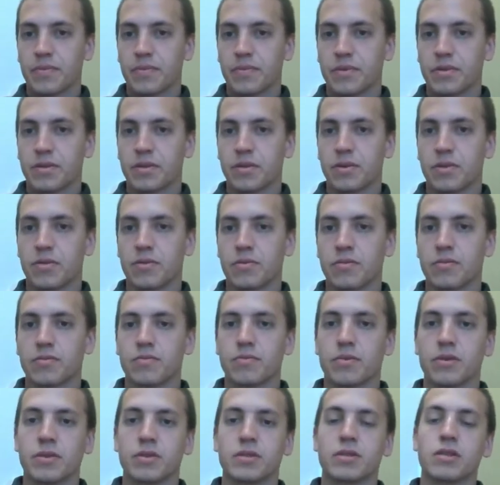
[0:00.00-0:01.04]
So
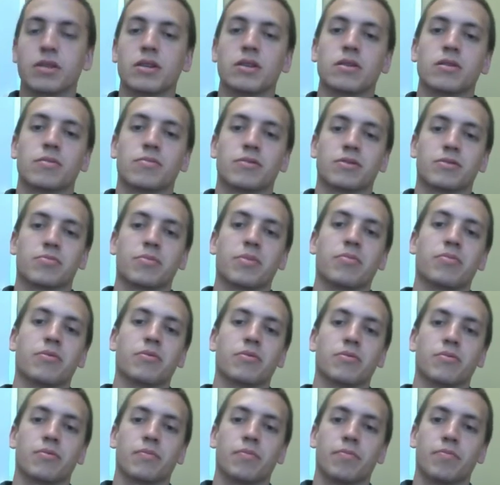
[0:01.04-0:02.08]
you see a bunch of
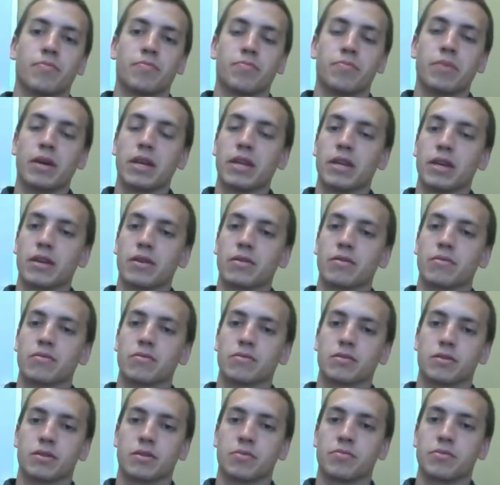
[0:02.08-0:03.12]
people meeting,
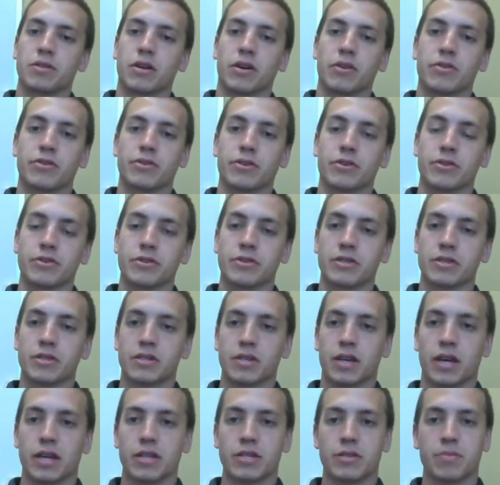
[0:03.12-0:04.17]
some doctors
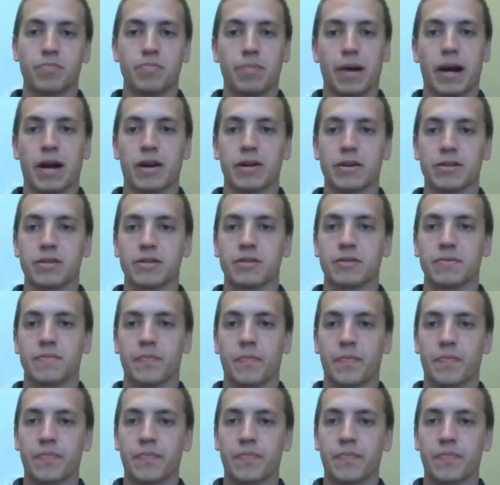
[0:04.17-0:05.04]
and some parents,